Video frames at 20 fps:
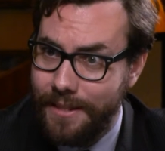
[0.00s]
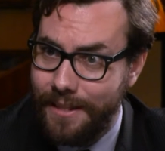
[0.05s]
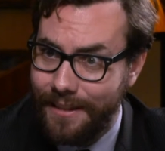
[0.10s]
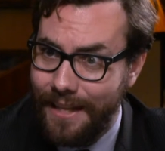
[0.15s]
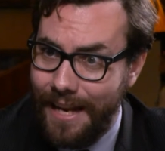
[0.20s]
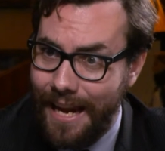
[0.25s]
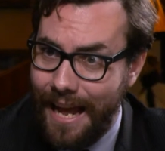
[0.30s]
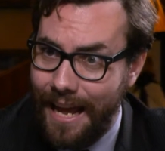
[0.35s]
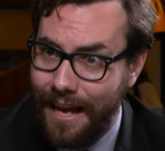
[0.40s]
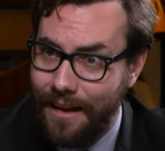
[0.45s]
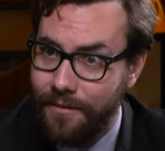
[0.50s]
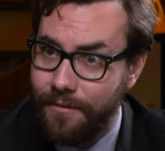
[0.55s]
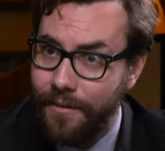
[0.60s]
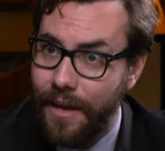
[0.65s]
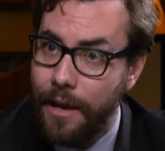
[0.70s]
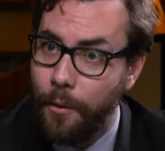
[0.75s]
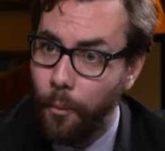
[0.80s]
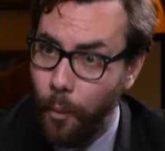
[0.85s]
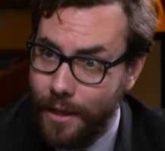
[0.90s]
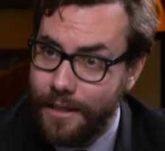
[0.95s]
that they have,
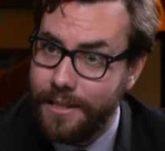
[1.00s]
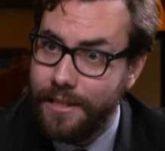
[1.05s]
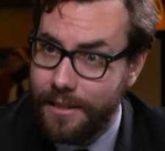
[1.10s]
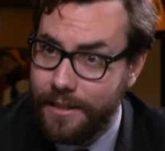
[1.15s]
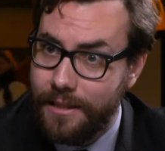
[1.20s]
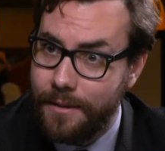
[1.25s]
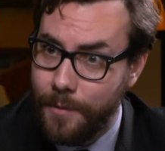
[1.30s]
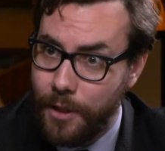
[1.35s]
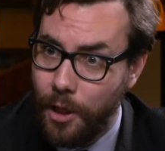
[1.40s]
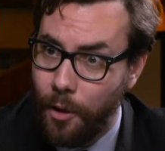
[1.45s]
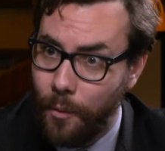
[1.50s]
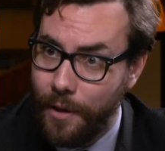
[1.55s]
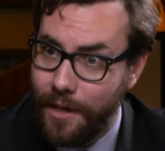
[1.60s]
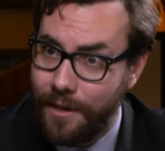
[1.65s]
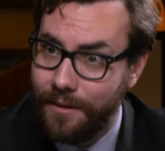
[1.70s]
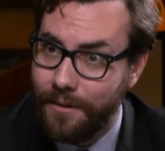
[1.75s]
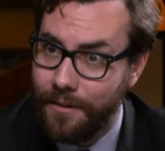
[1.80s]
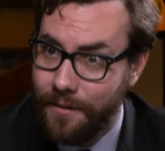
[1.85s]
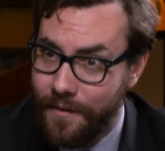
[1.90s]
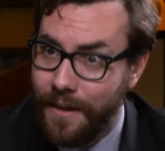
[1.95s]
and when systems are
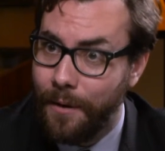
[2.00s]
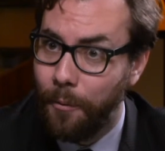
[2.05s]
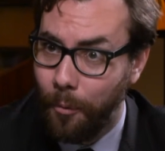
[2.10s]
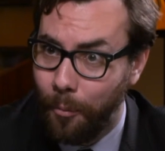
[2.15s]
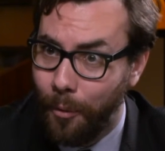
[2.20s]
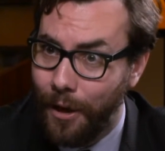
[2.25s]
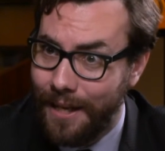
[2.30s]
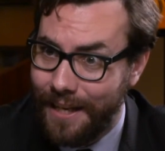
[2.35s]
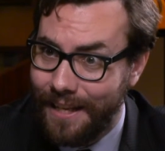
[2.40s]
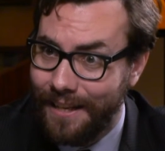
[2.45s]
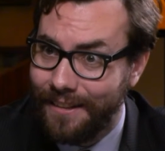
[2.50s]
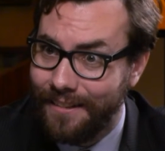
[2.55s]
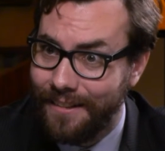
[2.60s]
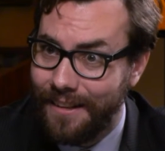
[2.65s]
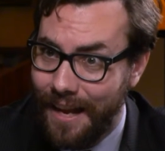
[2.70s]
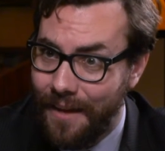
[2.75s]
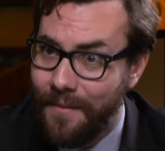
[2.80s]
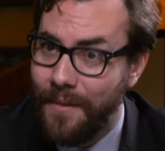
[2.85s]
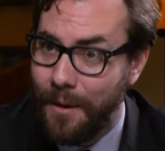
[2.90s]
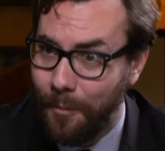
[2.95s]
weak, they will break in
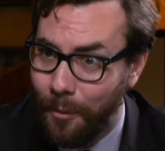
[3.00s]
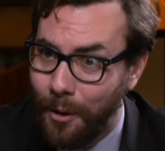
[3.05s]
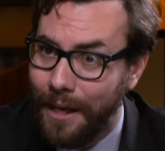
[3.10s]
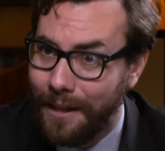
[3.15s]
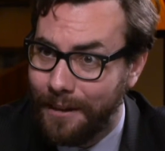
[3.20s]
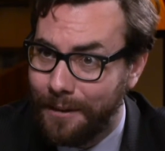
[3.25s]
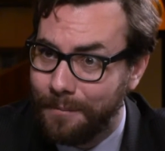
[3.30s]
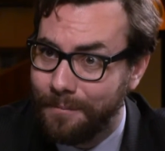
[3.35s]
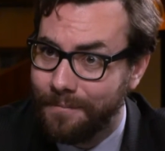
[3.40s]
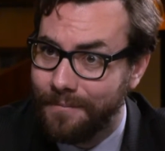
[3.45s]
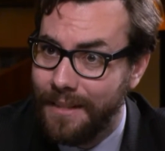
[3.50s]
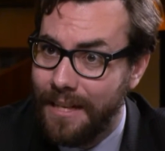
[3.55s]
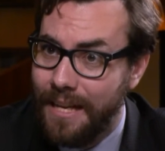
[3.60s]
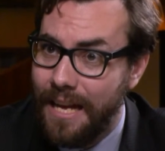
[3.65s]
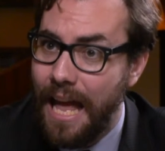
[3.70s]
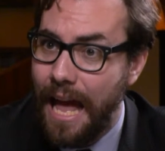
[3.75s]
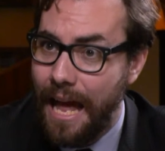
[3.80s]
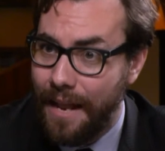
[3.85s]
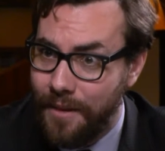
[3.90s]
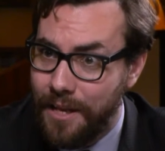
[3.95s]
and they will get them.
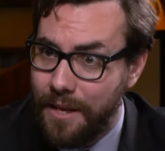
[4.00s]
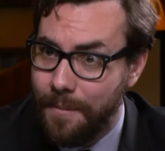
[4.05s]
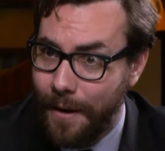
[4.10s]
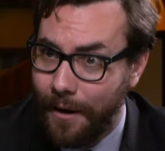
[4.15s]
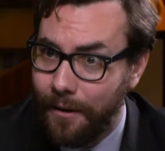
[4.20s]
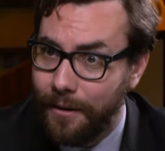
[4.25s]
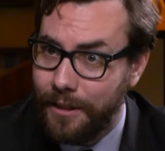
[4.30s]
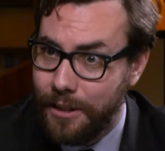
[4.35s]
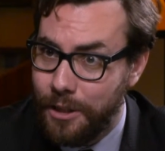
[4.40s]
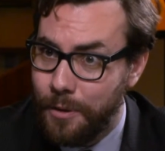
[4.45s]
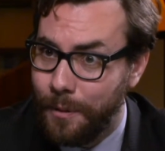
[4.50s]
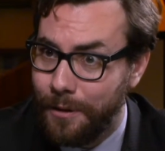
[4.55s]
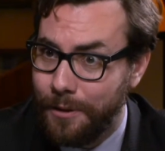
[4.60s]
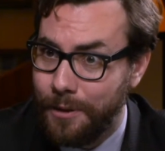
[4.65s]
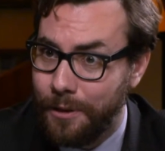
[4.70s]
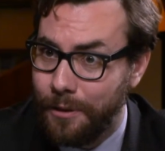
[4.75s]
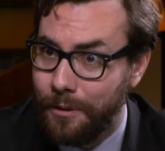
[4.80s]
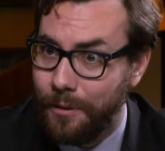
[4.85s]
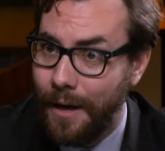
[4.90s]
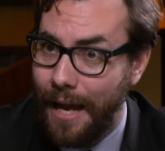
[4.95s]
And the Americans will
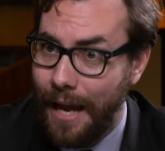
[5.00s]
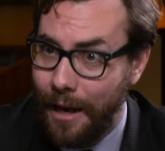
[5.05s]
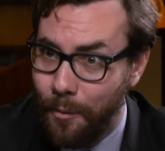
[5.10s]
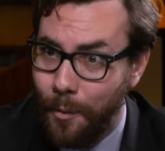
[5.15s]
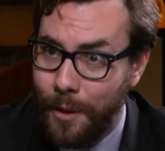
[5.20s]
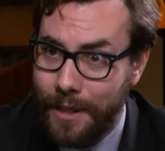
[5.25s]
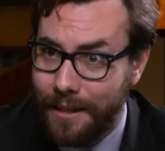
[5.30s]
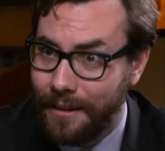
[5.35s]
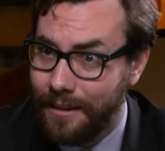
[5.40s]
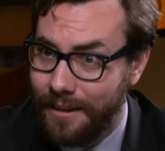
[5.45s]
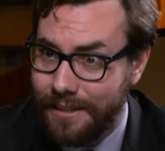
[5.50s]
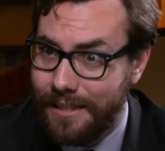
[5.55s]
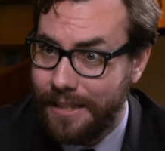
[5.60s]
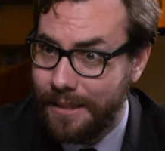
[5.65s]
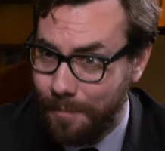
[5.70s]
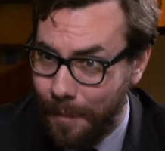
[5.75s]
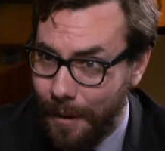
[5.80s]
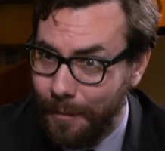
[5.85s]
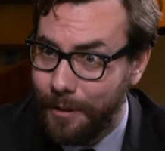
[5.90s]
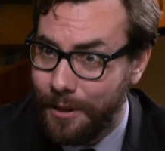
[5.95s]
too. And WikiLeaks has
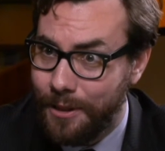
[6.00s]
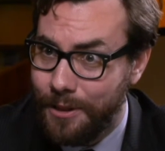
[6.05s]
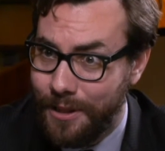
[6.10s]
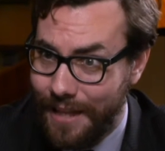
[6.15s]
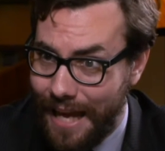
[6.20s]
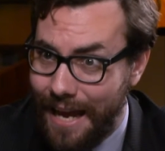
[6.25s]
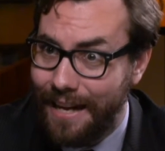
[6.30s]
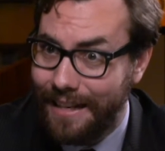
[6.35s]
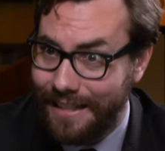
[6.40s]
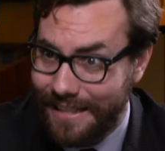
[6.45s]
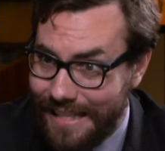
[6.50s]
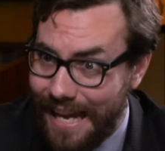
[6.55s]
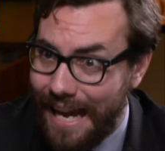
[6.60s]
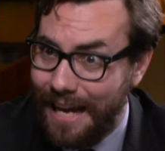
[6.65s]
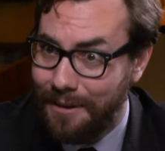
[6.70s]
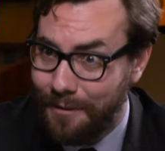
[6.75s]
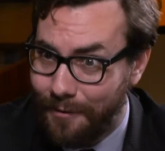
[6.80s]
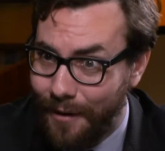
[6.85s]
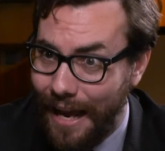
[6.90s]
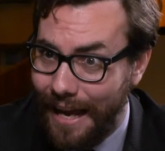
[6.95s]
published that
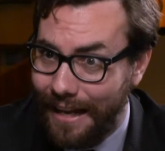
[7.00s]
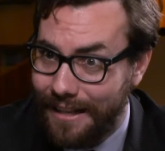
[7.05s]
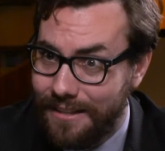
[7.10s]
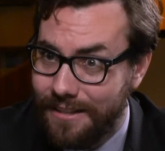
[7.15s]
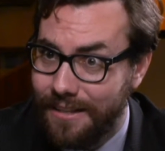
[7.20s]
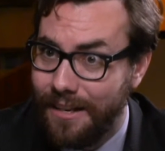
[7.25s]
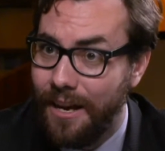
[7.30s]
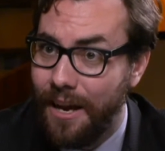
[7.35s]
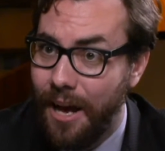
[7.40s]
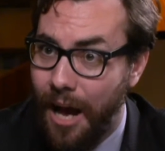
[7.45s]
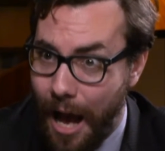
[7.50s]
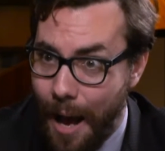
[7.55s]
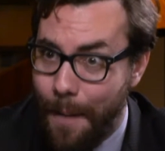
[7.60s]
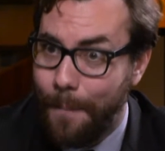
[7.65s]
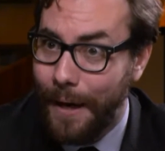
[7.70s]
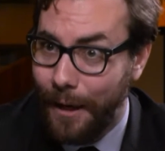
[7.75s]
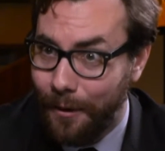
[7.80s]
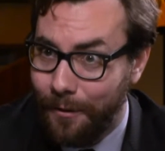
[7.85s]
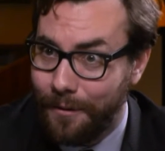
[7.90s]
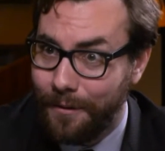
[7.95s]
exact fact
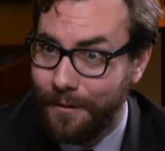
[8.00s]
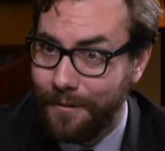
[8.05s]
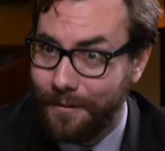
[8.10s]
about